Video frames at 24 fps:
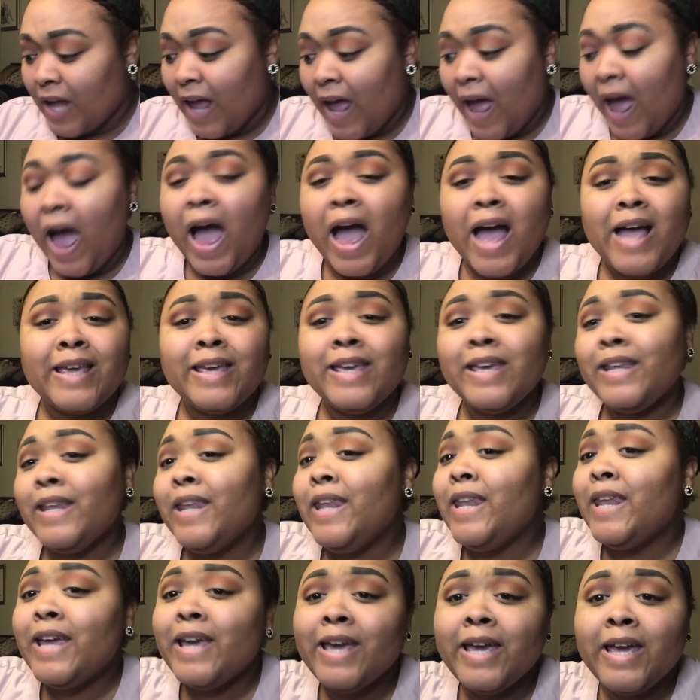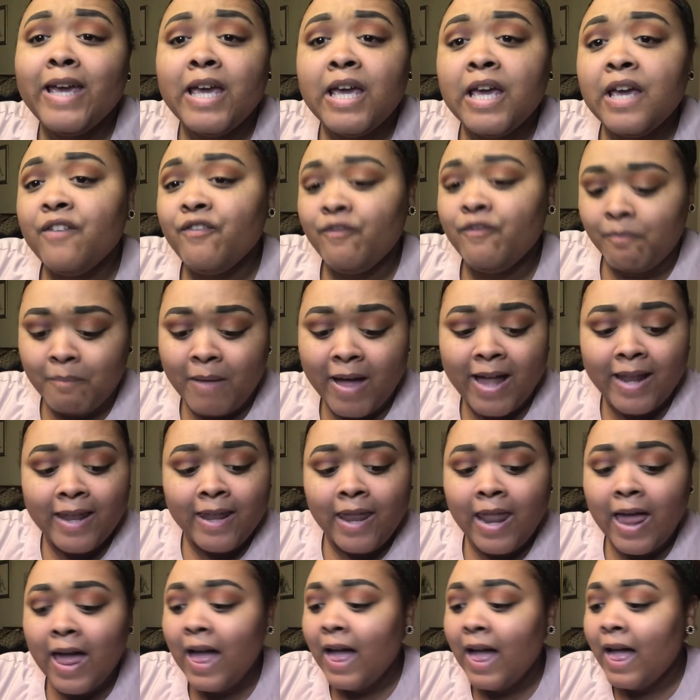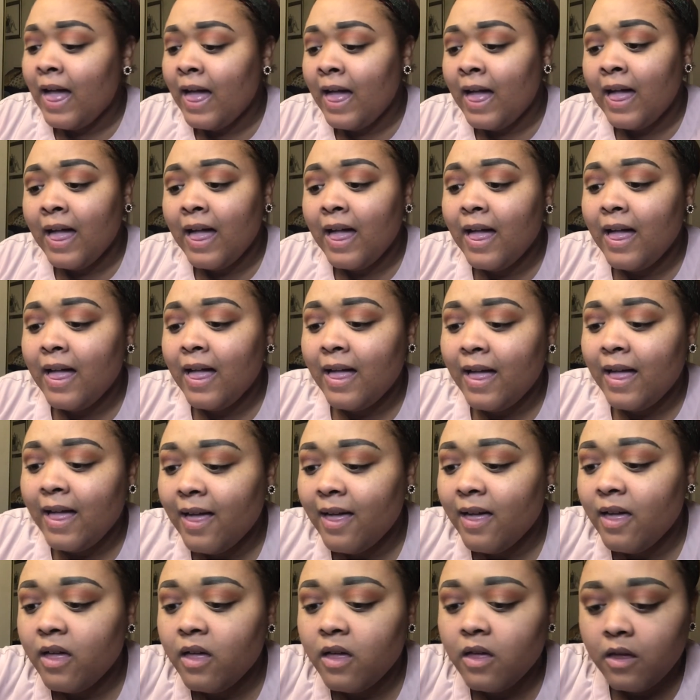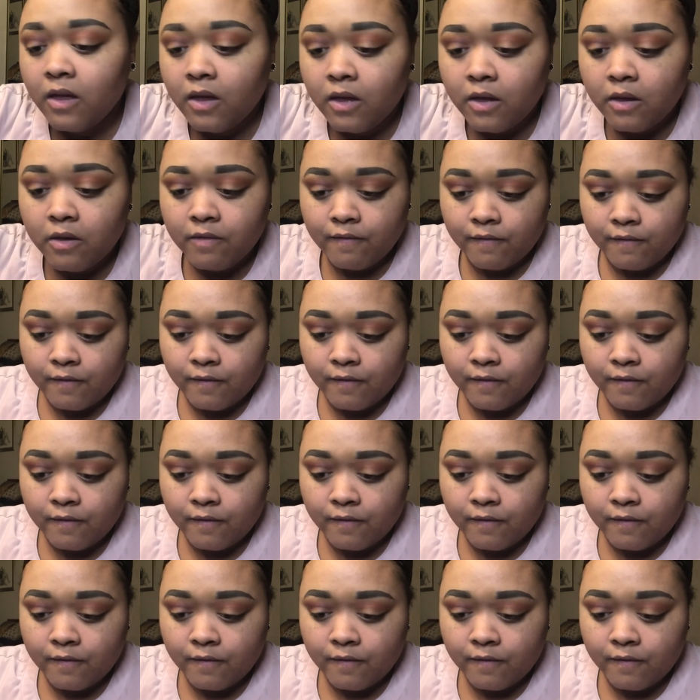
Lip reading: I can live my life.